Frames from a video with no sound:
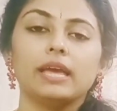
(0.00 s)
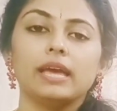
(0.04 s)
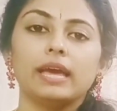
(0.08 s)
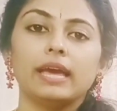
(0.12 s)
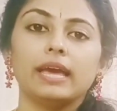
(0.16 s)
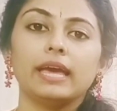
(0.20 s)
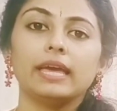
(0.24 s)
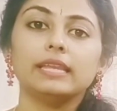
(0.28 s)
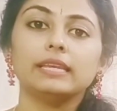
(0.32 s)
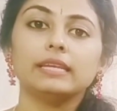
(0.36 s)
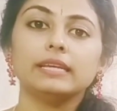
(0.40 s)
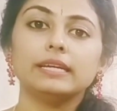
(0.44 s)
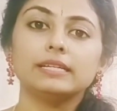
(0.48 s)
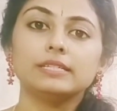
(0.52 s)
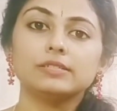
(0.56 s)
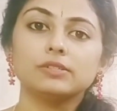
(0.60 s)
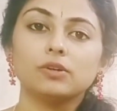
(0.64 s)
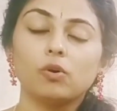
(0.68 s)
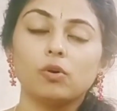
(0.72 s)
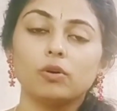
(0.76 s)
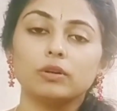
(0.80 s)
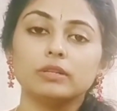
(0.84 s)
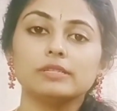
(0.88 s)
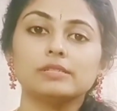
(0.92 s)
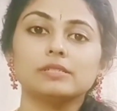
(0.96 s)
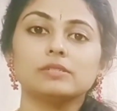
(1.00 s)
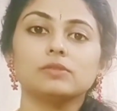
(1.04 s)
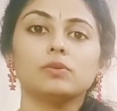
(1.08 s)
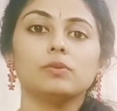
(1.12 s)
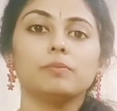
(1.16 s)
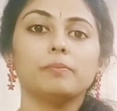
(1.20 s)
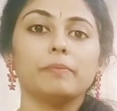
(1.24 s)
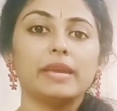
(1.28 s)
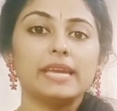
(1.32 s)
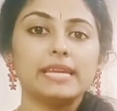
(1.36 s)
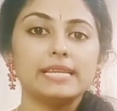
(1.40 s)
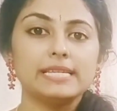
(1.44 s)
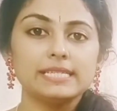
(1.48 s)
and it also
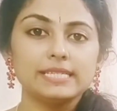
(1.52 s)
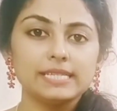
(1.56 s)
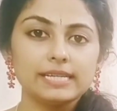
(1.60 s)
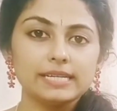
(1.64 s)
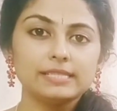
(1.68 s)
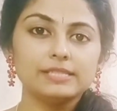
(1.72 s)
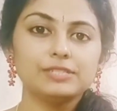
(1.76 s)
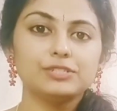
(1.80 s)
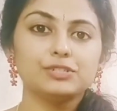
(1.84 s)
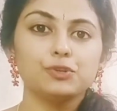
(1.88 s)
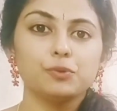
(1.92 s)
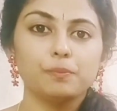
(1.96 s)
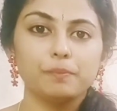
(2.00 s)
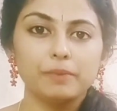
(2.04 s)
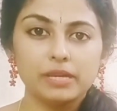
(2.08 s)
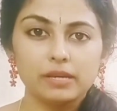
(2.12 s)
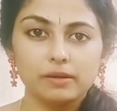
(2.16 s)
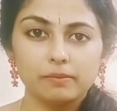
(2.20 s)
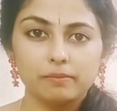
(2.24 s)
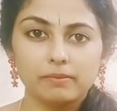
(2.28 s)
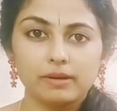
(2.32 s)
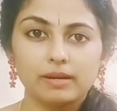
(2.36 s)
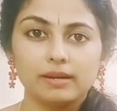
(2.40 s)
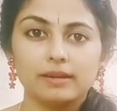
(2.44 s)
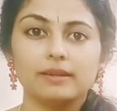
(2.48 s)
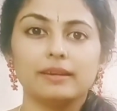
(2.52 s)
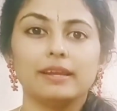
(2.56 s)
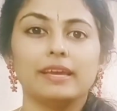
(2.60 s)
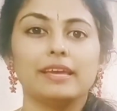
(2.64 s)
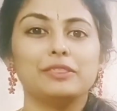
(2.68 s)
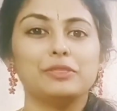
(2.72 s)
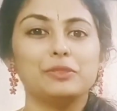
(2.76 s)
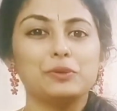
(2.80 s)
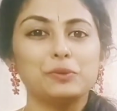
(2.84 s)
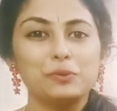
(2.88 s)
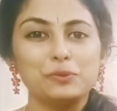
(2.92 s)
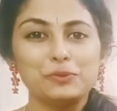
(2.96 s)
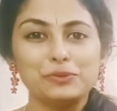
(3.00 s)
maintains your BMR
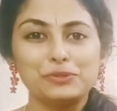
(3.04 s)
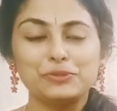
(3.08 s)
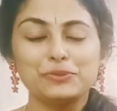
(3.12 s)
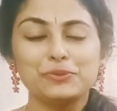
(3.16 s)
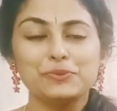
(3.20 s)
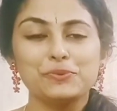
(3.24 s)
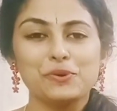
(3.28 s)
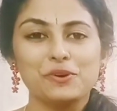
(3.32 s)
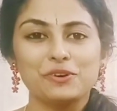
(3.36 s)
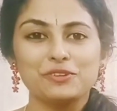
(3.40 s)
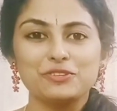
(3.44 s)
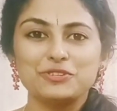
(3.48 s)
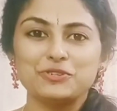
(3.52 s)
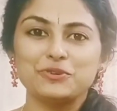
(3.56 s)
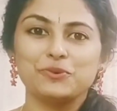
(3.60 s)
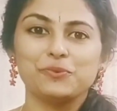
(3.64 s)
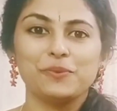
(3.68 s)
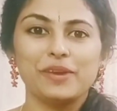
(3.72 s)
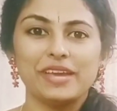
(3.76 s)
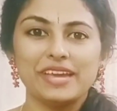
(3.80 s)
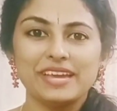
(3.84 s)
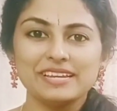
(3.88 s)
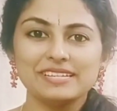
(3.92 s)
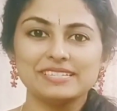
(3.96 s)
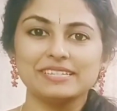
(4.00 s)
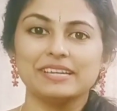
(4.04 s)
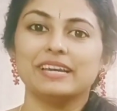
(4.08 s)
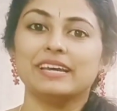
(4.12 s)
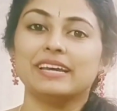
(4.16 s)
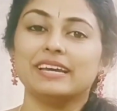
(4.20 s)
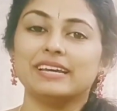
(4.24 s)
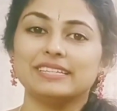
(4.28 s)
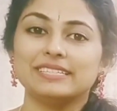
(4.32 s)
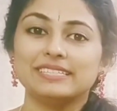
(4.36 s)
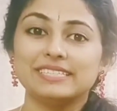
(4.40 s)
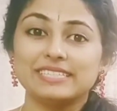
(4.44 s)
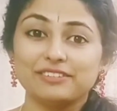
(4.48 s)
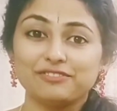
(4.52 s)
and those who watch your weight
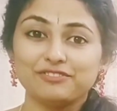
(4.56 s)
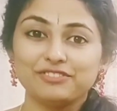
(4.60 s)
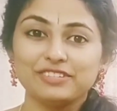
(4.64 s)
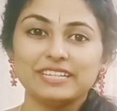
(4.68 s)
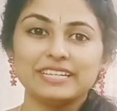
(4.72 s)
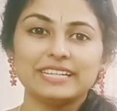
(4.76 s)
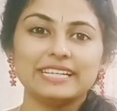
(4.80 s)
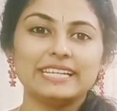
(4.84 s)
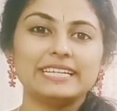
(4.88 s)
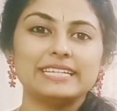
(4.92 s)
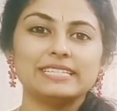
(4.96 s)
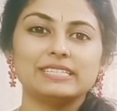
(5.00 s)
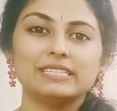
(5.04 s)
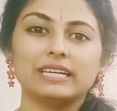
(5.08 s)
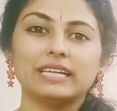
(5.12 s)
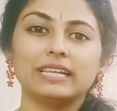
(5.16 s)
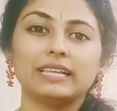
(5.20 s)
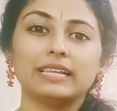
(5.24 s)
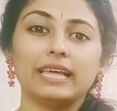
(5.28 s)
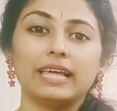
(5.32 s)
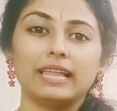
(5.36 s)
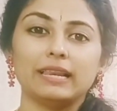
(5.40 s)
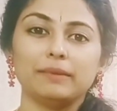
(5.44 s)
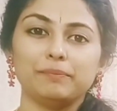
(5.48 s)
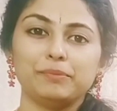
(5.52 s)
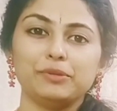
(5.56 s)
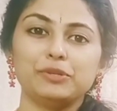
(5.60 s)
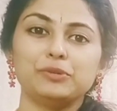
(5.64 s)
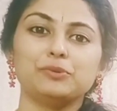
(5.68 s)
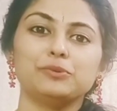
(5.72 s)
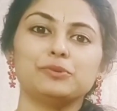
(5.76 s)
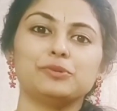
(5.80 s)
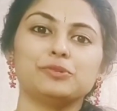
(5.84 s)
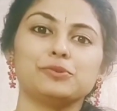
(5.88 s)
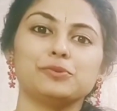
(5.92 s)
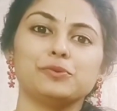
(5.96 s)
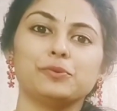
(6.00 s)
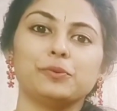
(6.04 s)
definitely it will help you
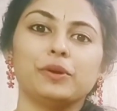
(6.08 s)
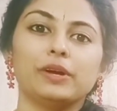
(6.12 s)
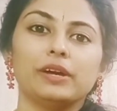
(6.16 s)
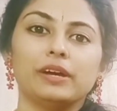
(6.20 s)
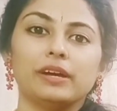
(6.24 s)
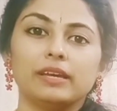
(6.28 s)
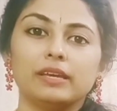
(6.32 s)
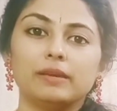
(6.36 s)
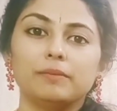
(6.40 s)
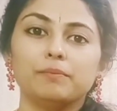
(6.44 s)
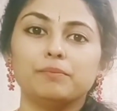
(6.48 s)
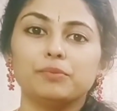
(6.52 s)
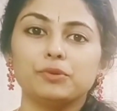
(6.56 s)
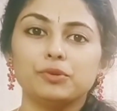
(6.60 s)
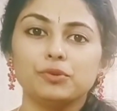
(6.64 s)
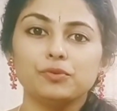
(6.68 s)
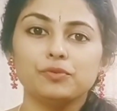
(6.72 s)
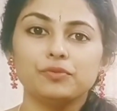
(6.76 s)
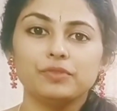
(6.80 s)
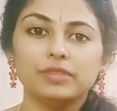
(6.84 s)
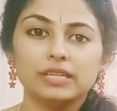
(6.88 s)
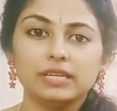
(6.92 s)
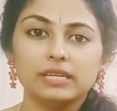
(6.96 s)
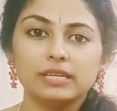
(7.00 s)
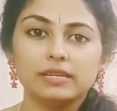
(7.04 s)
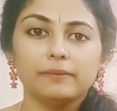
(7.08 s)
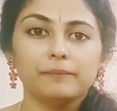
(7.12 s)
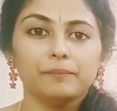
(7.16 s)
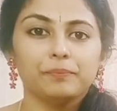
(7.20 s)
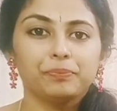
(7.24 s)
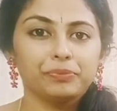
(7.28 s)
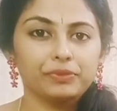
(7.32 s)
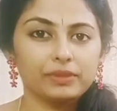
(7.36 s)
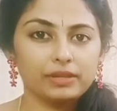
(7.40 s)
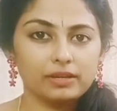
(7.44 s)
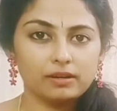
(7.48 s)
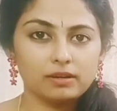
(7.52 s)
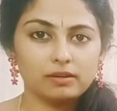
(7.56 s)
to improve the
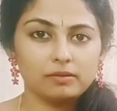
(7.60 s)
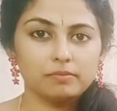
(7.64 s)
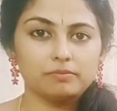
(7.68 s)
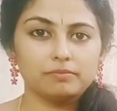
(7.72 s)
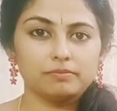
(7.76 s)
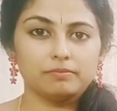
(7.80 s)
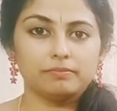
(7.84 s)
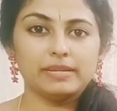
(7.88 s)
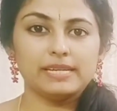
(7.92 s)
uh,